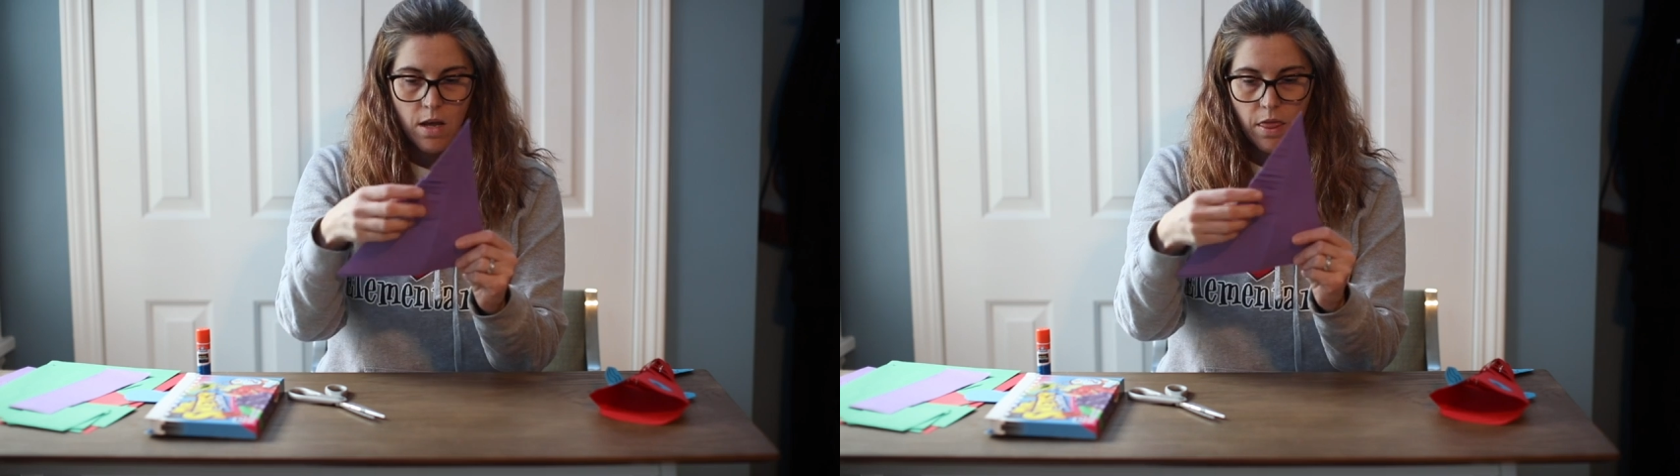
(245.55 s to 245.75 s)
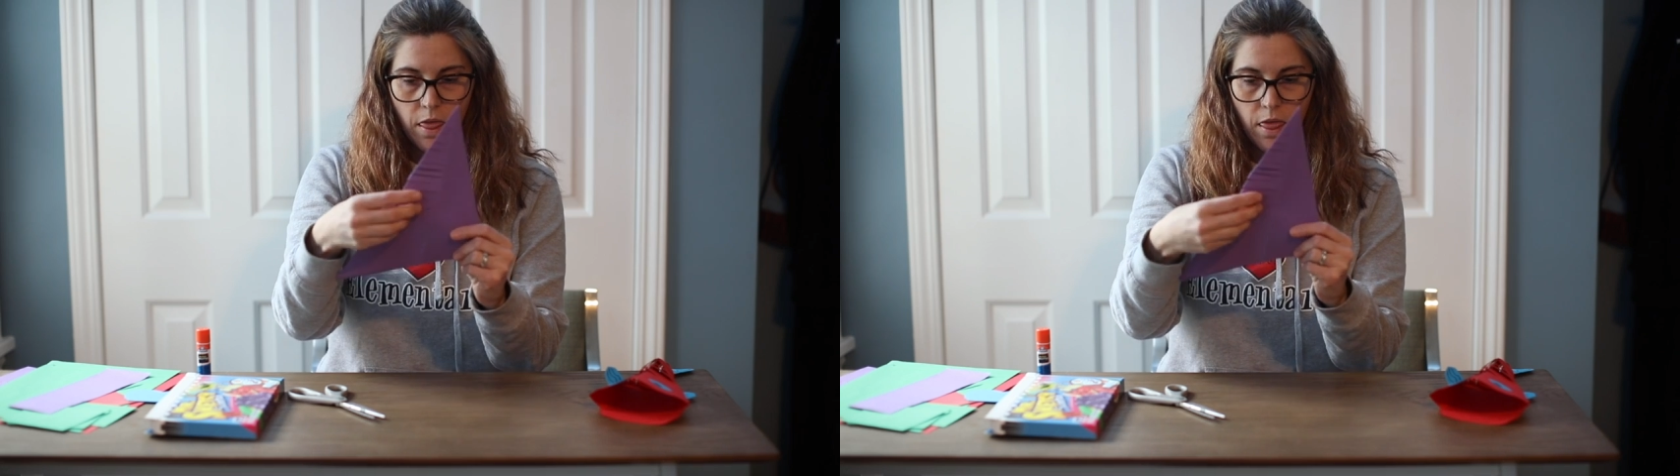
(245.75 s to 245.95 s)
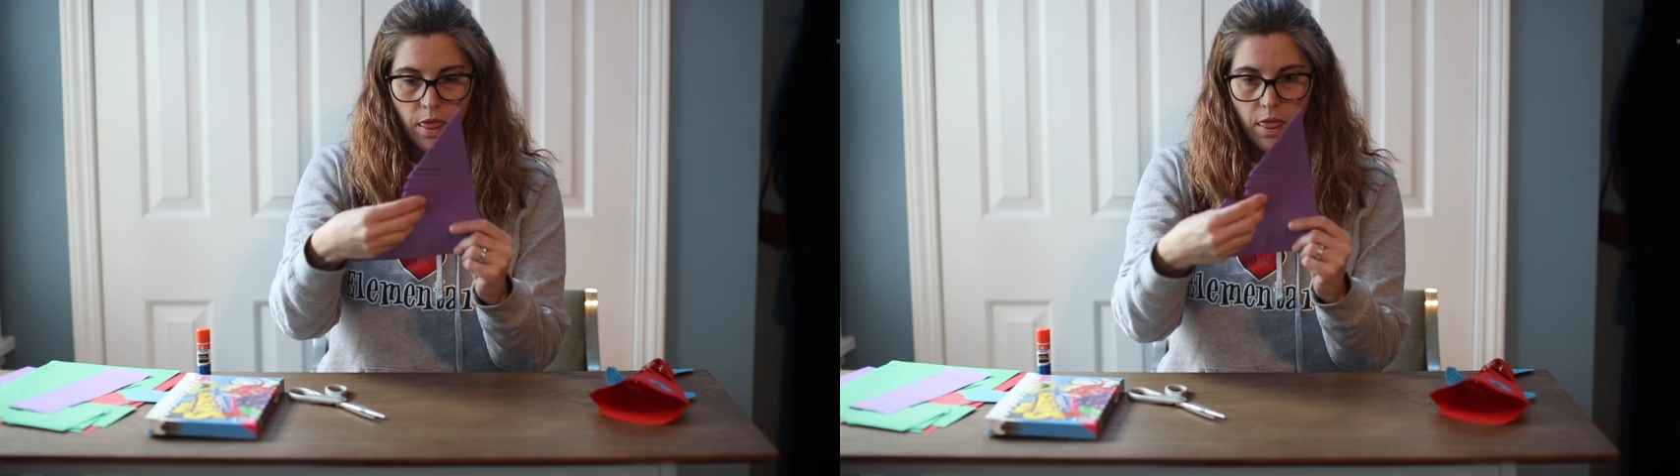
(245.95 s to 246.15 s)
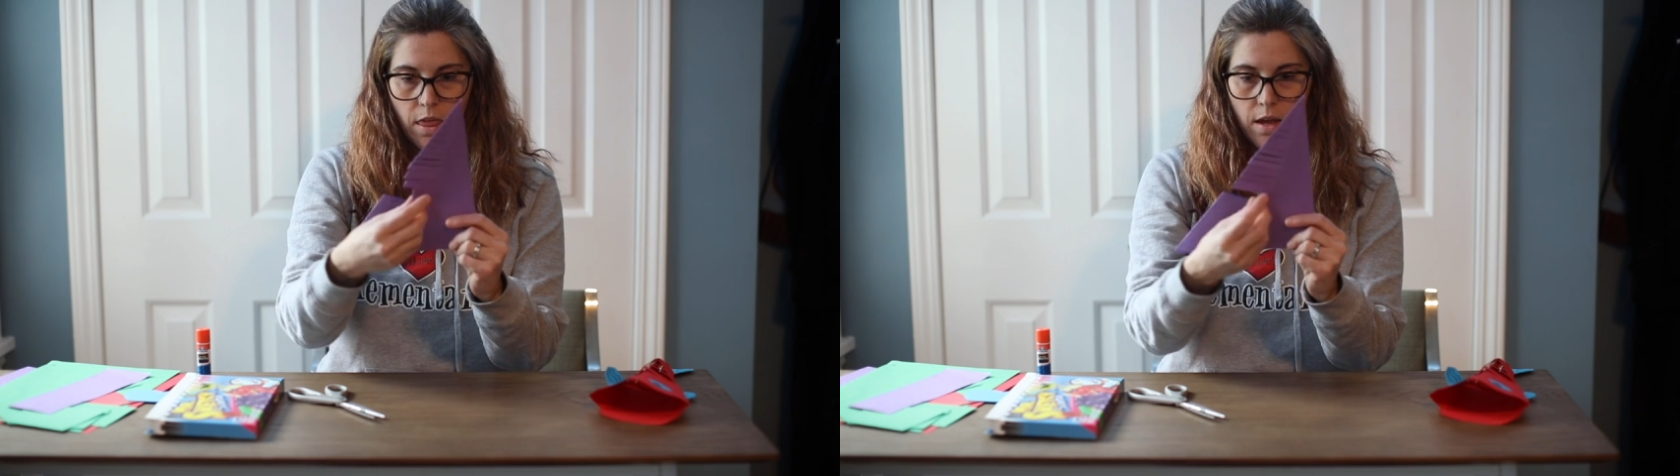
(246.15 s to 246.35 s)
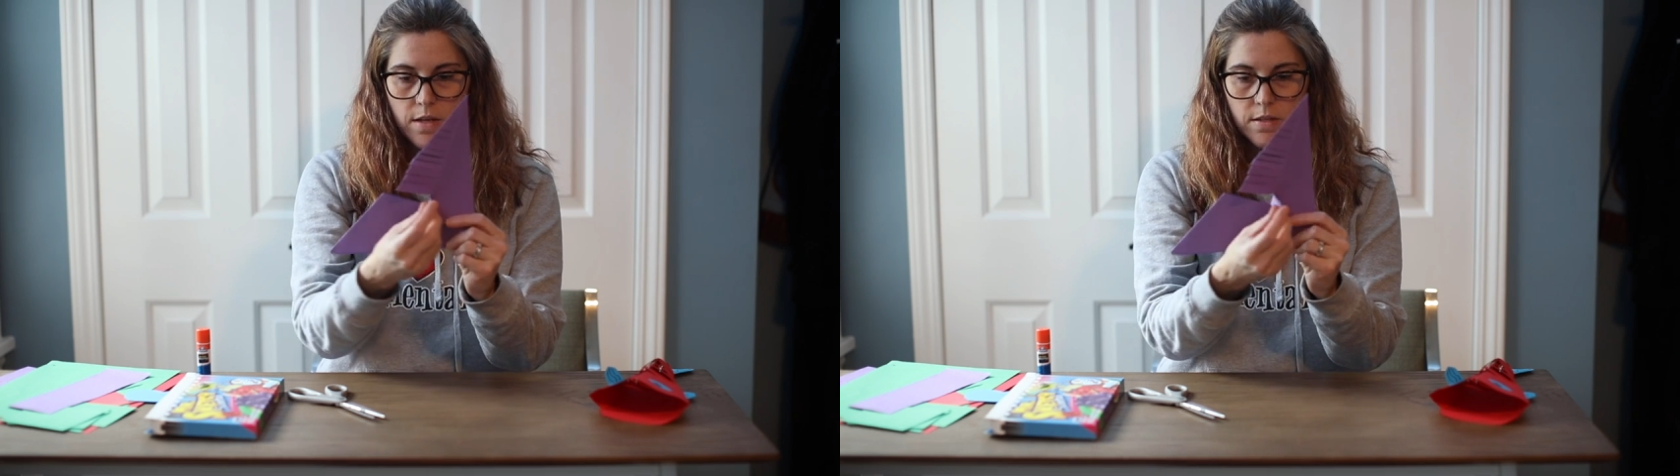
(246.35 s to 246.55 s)

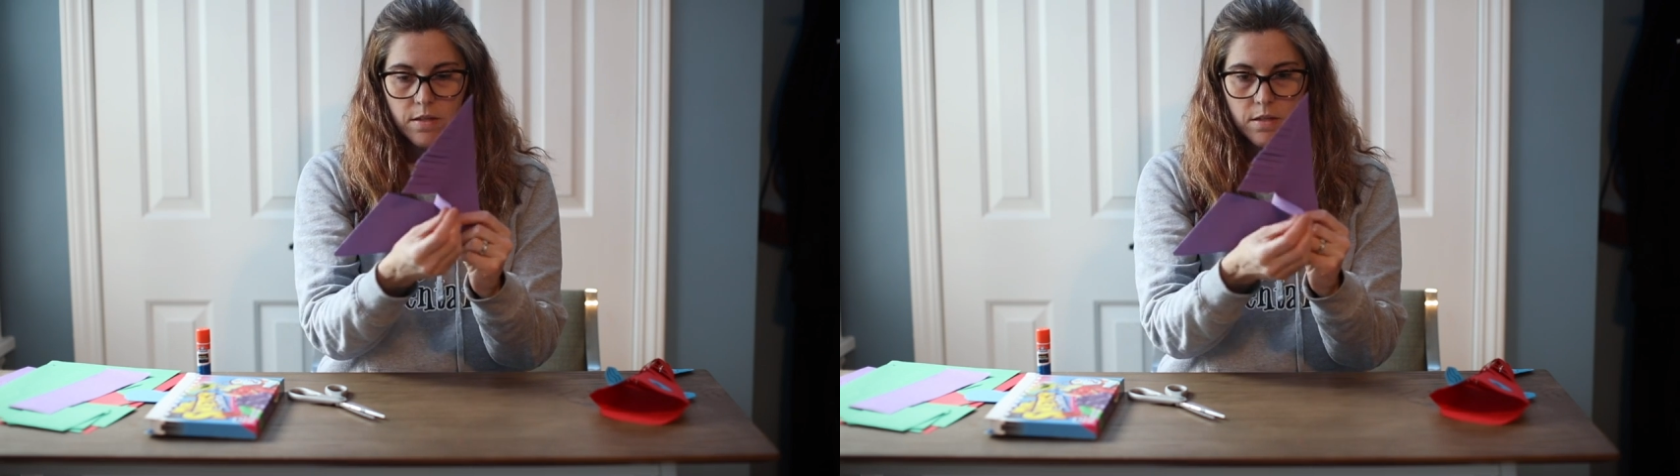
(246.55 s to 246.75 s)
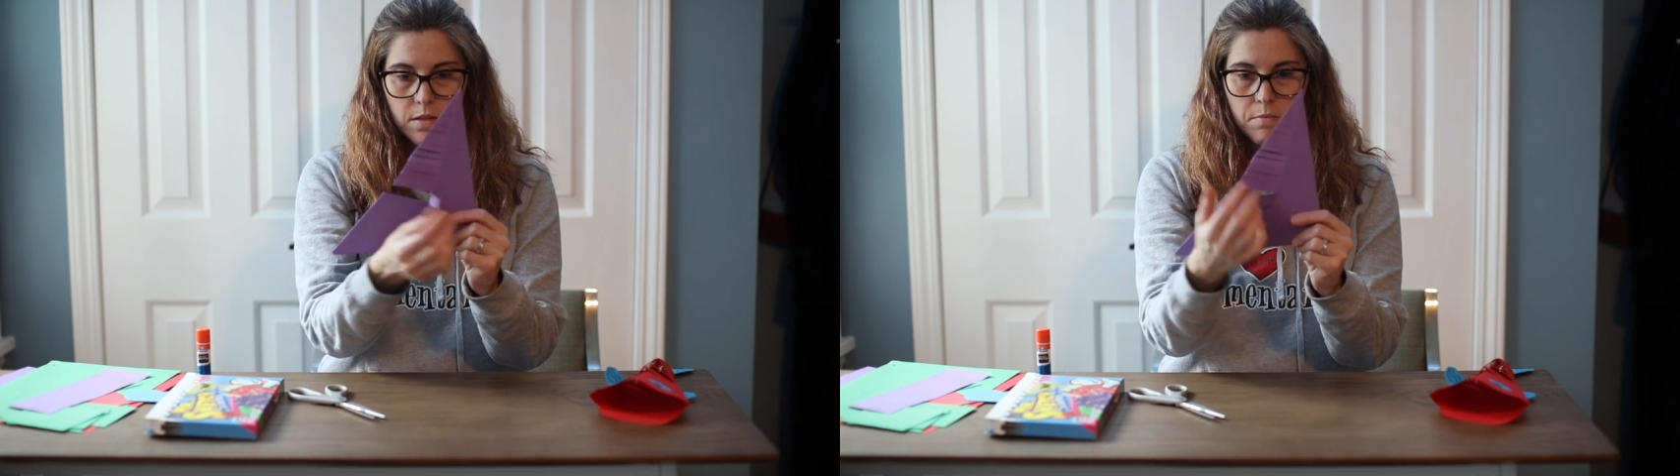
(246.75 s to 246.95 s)
this